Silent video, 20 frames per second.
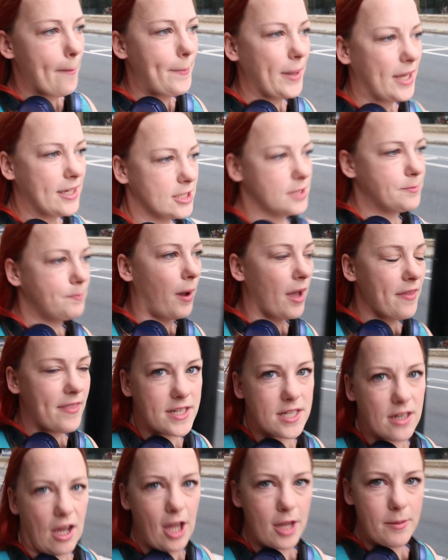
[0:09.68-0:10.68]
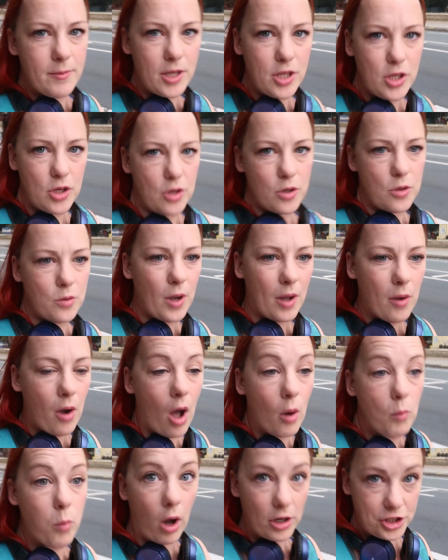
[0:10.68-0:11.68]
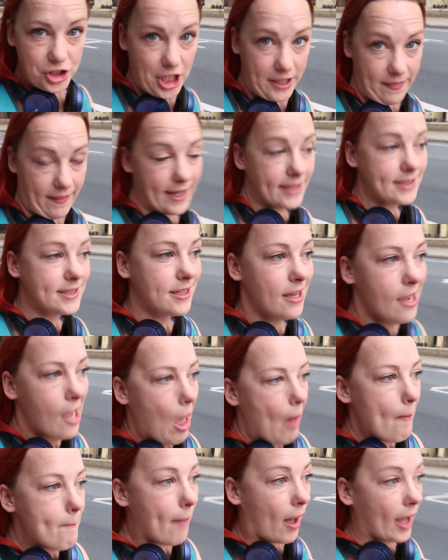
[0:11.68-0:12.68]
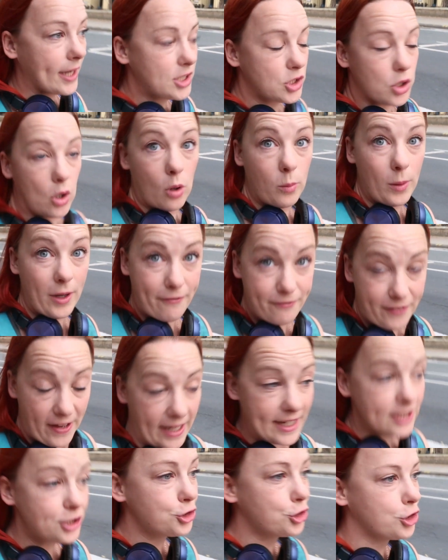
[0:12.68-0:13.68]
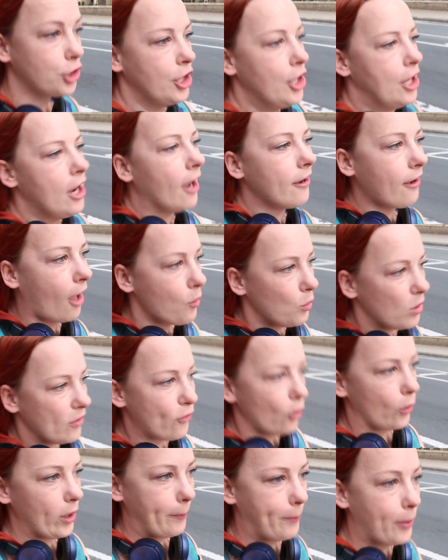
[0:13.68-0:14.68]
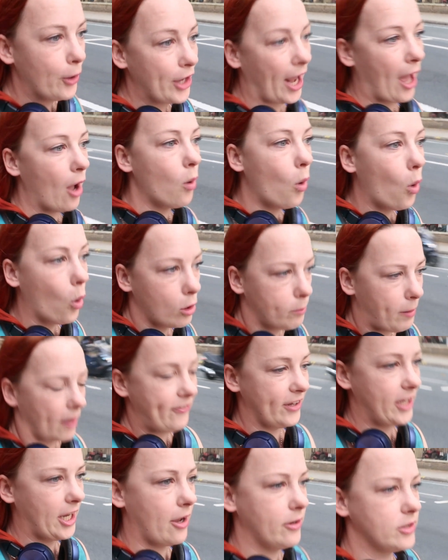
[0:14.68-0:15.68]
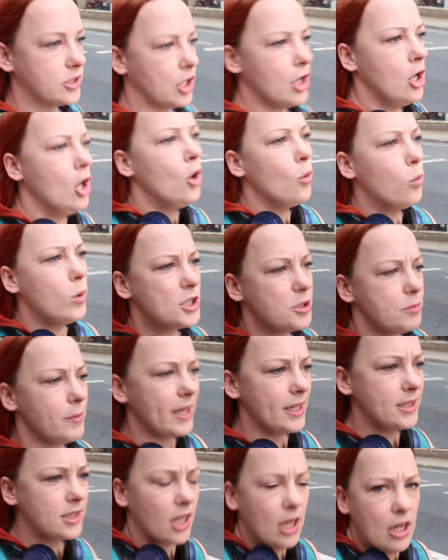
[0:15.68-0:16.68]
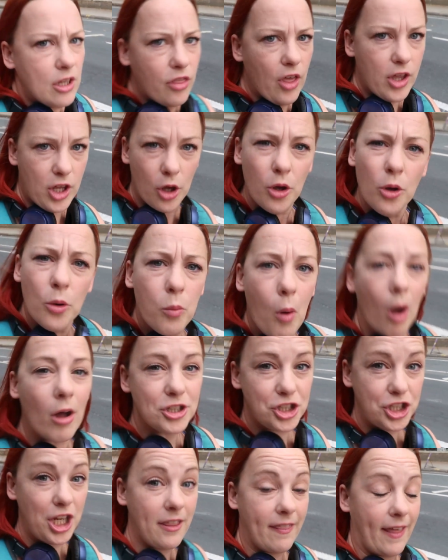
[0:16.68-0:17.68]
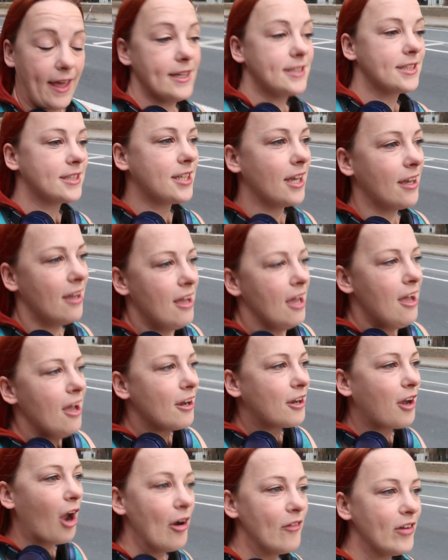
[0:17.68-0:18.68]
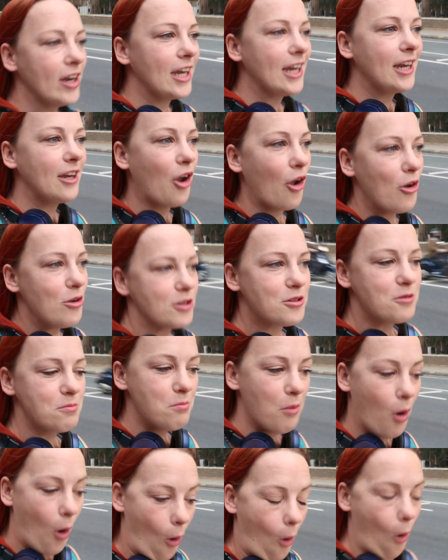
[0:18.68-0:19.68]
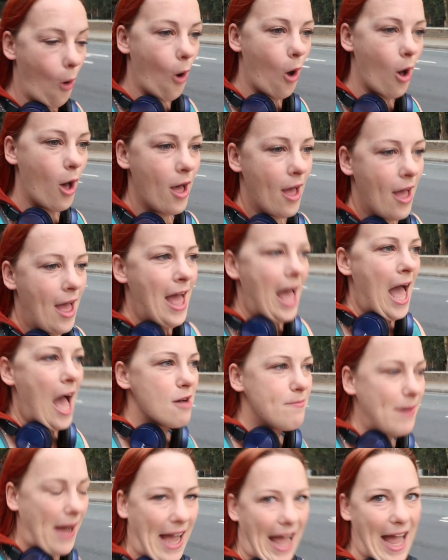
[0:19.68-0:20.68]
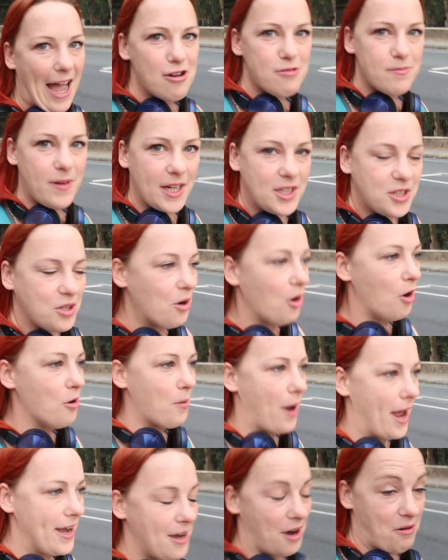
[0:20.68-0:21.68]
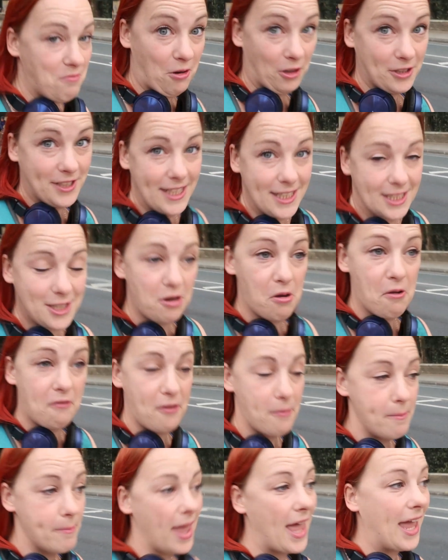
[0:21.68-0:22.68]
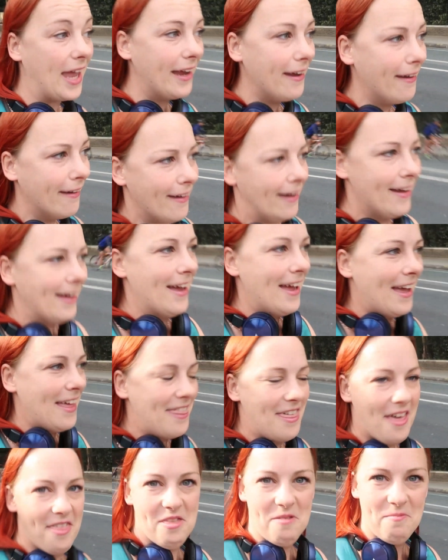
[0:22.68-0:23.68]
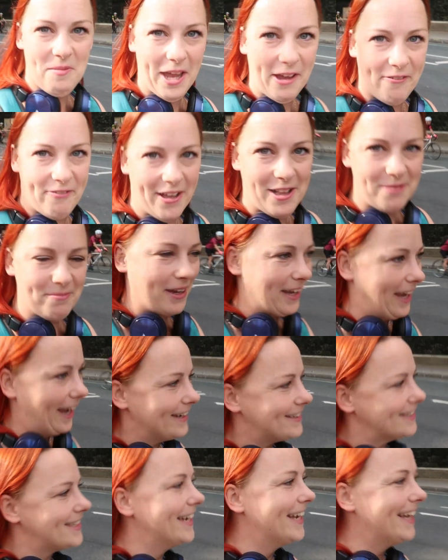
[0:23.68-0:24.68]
because by the time you are watching this, my tour will have finished and I will have already put out all of my videos, which means that you watching this currently knows more about how my tour went and what's in store for me than the me filming it.